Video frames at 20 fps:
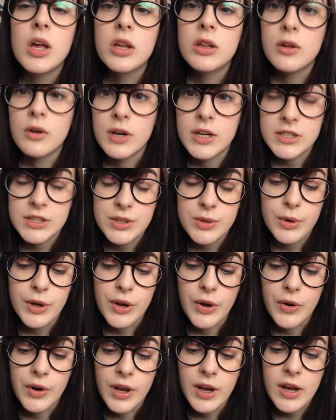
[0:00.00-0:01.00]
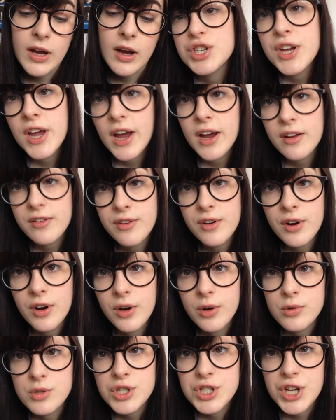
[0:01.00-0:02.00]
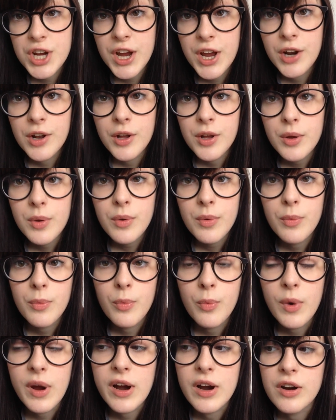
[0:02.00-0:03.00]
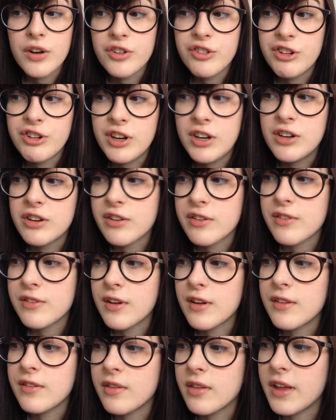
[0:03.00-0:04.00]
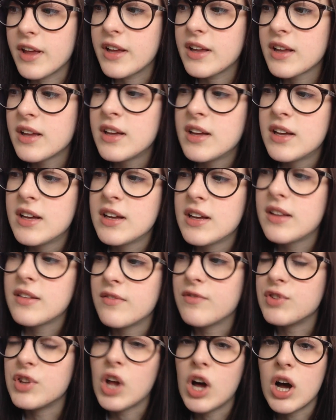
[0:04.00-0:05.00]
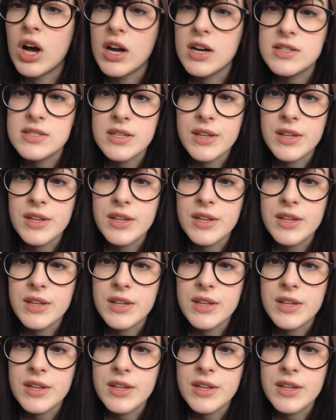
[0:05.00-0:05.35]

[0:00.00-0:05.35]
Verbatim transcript: Lauren Toyota. She has her own channel where she just does like vlogs,